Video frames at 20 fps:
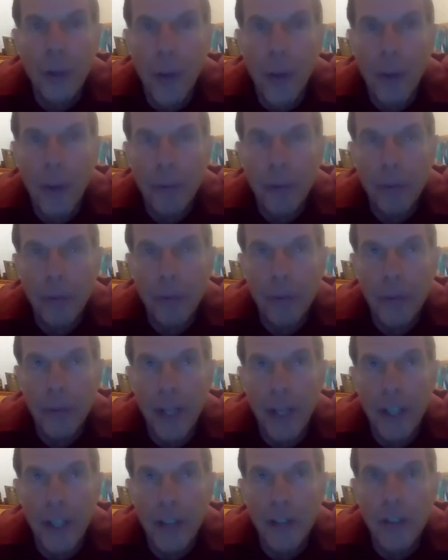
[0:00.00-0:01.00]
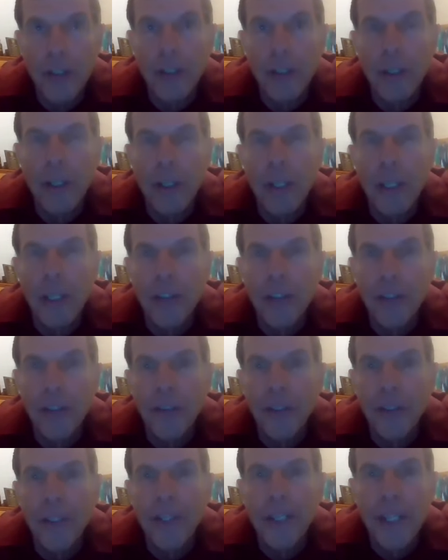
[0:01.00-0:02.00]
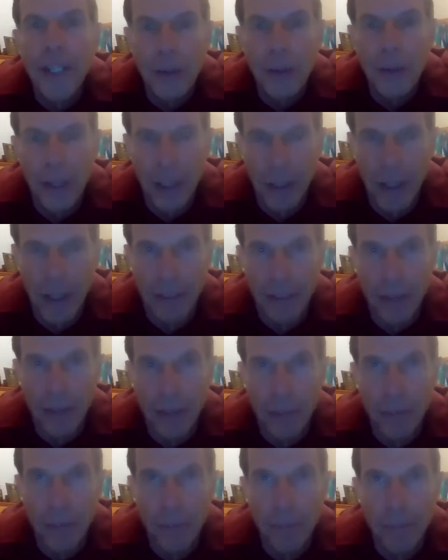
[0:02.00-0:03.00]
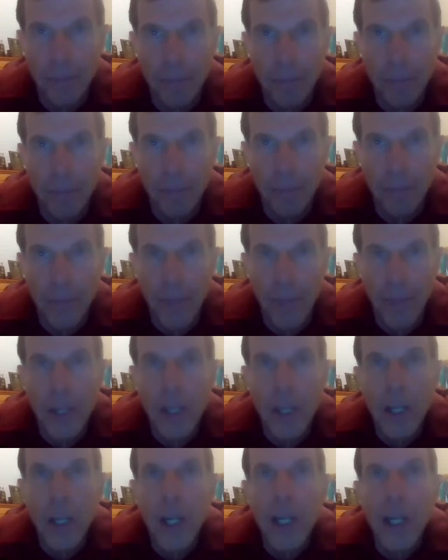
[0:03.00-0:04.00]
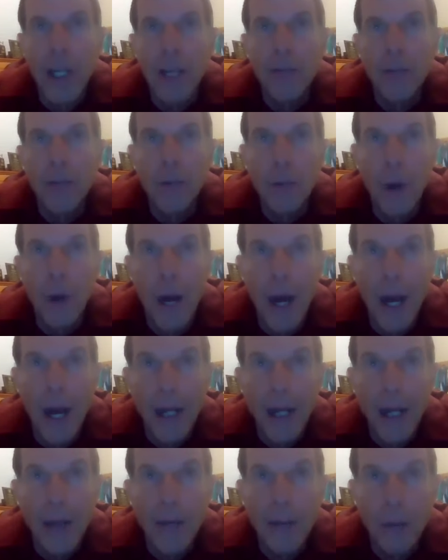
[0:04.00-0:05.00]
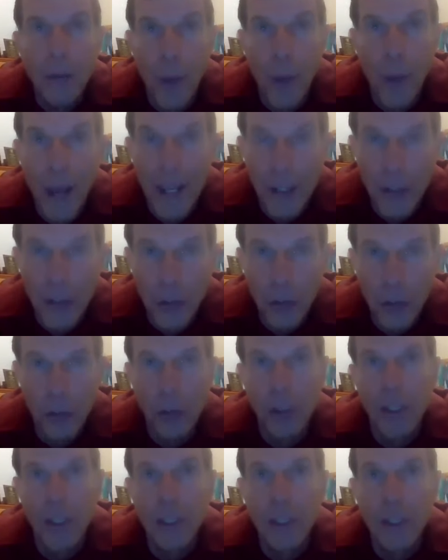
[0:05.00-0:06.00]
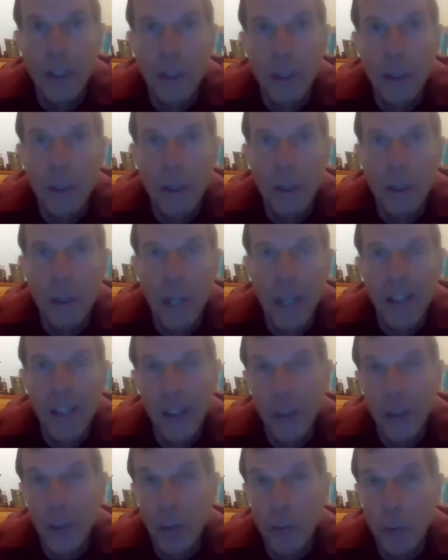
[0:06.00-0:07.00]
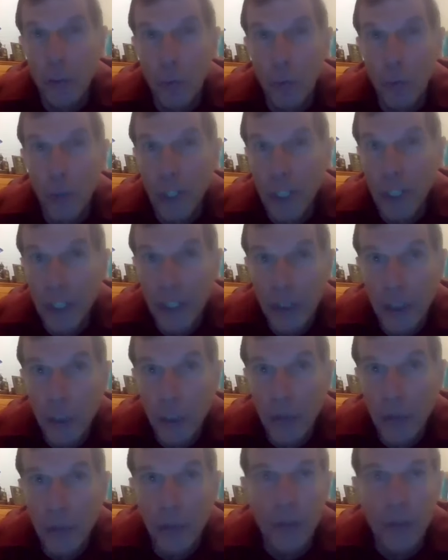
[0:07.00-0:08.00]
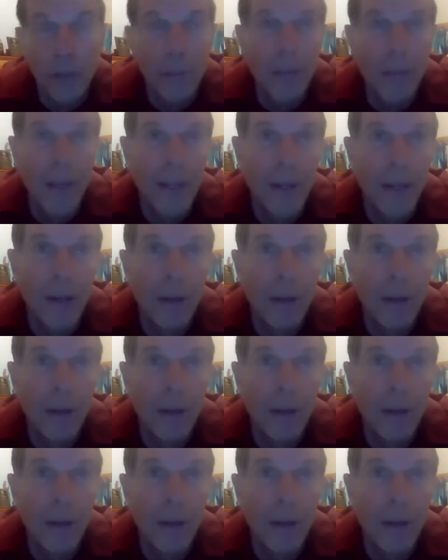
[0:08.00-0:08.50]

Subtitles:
representation is at the hearing level. If you hire the right attorney, and there are some really good ones and some that